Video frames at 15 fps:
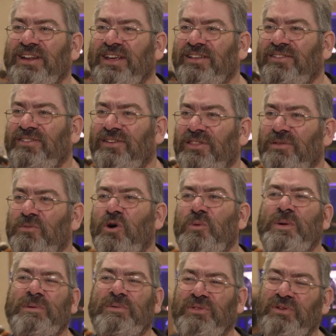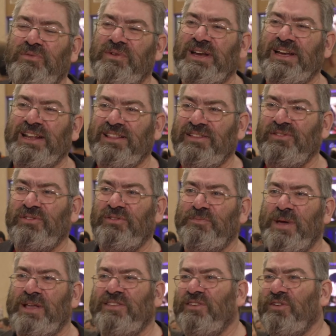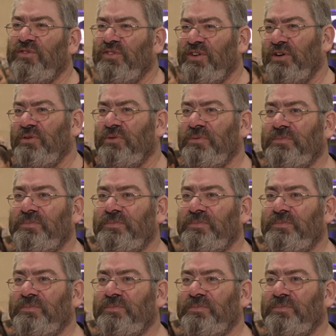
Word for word: it. So the more people that read it, the sort of better you feel.